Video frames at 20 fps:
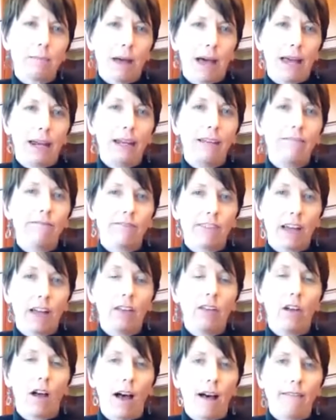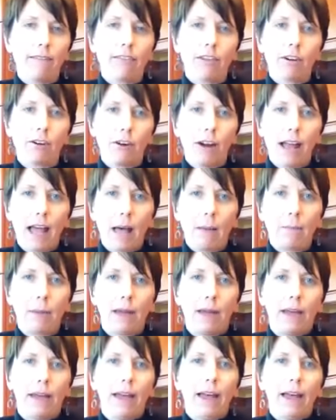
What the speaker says: body felt off the crap.